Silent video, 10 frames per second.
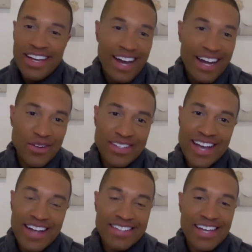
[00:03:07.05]
I know it
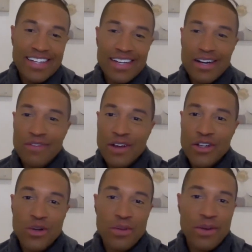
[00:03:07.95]
sounds like a very
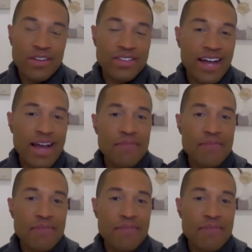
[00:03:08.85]
short period of time,